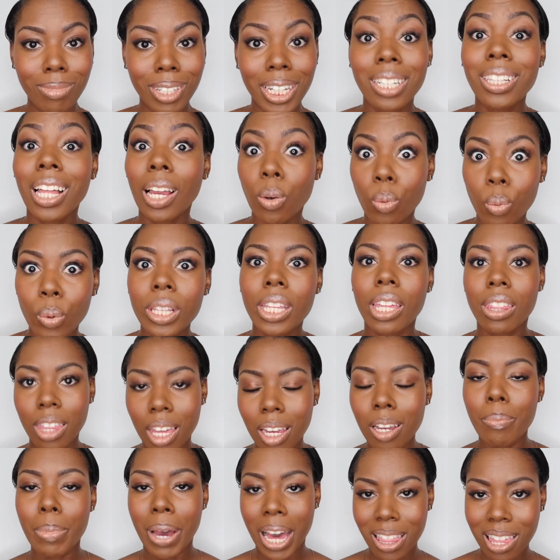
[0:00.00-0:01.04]
Like, really think
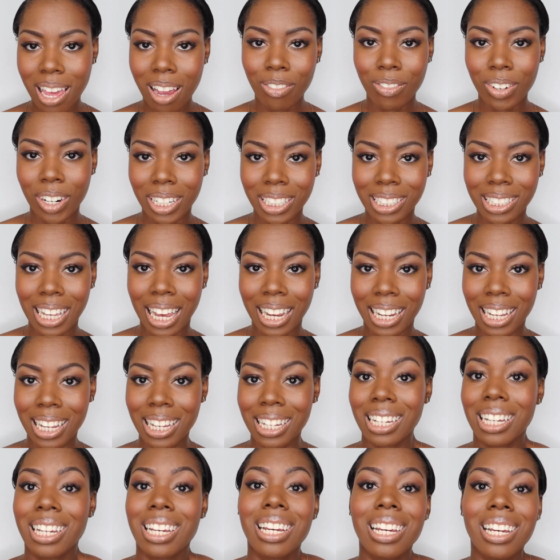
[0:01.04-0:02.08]
about that for a second.
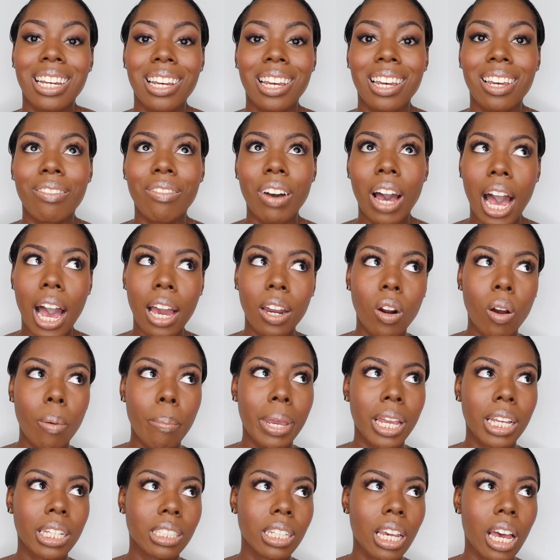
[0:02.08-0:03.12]
If I don't
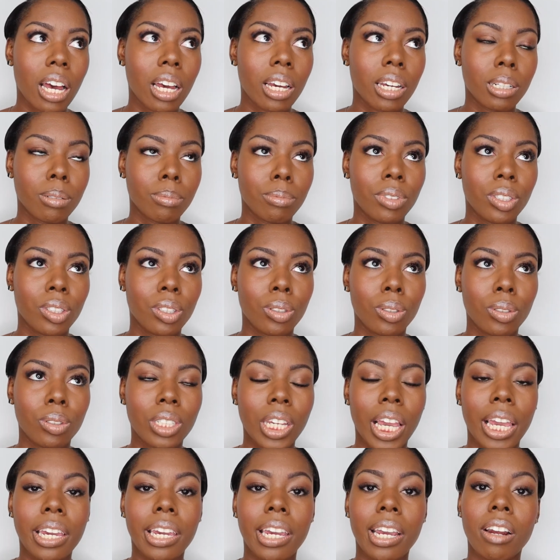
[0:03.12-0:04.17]
make time to
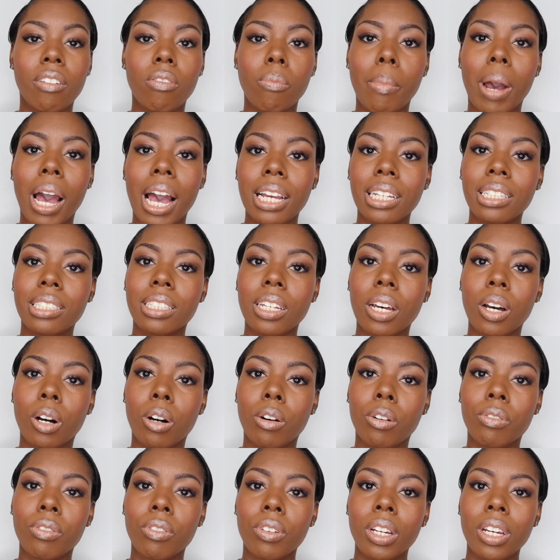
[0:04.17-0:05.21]
take care of
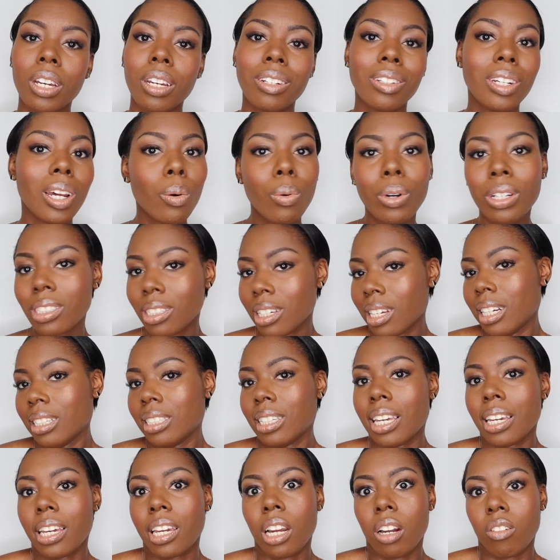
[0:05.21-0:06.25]
myself, no one's going to
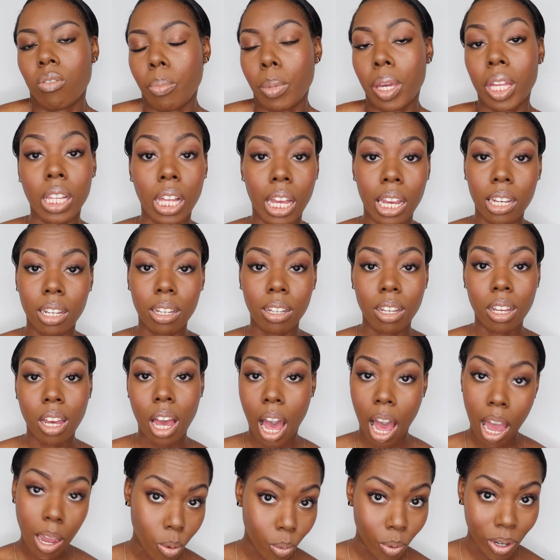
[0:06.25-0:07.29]
take care of me like
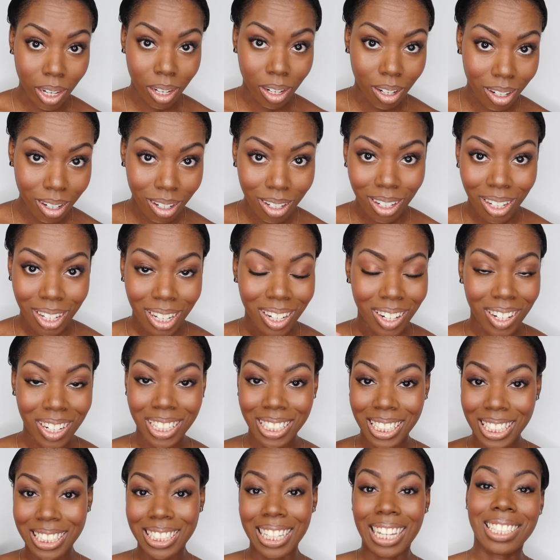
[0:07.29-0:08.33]
I will, or at
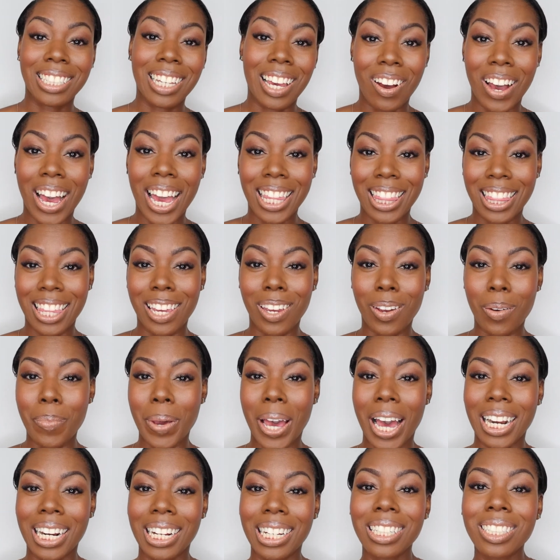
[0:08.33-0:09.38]
least that's how I think
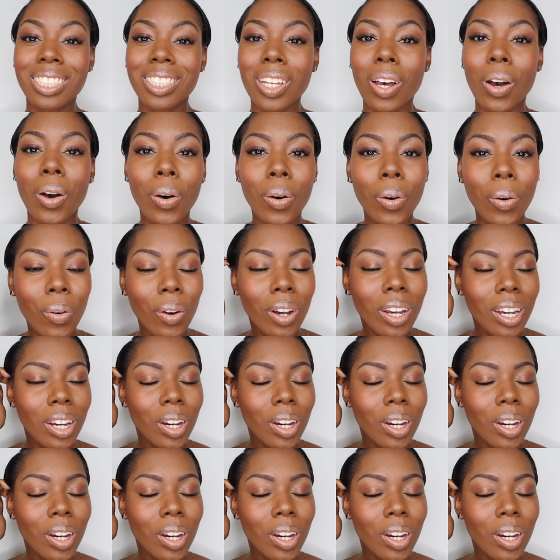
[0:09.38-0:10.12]
about it. So